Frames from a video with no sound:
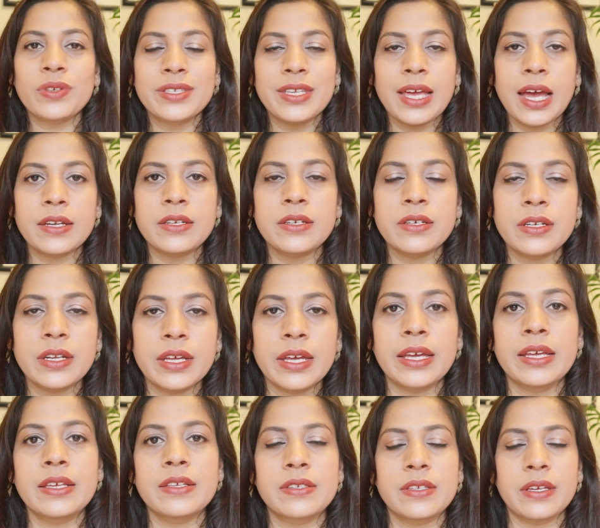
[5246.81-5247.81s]
Saturn
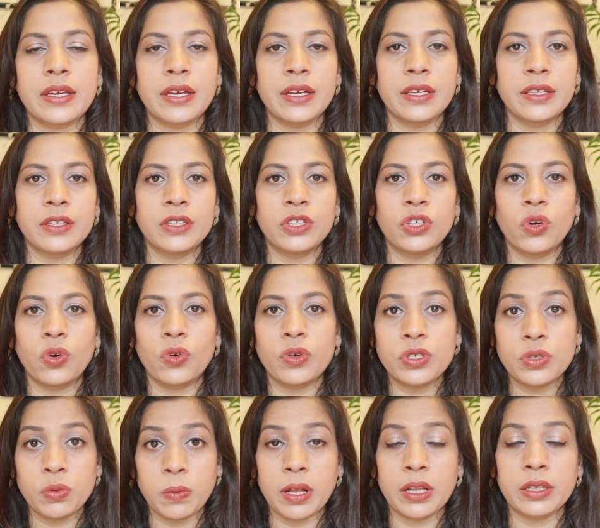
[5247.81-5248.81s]
is in
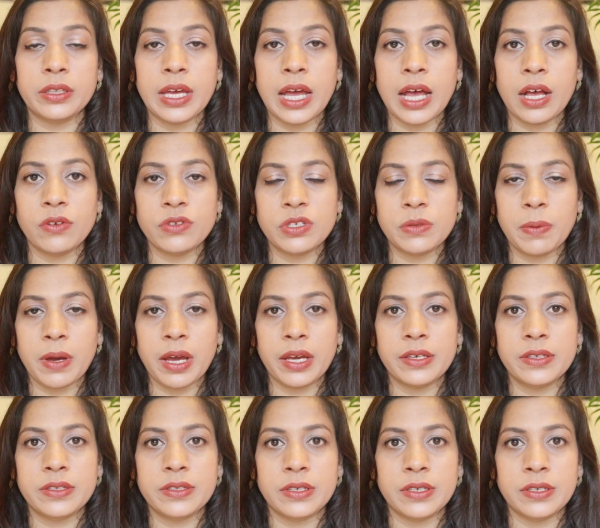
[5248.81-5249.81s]
your 12th house,
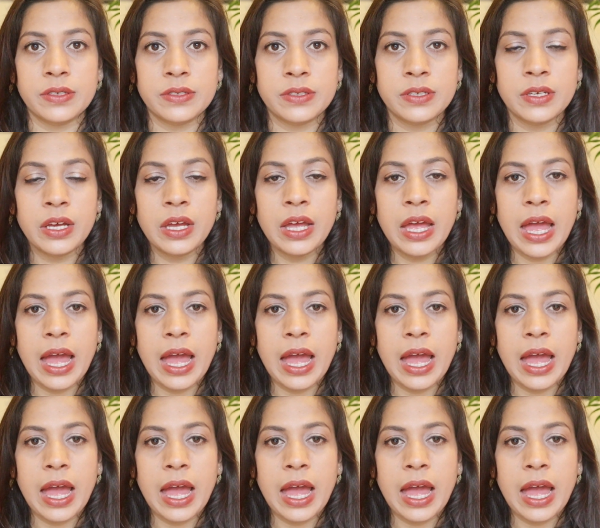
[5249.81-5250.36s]
Pisces,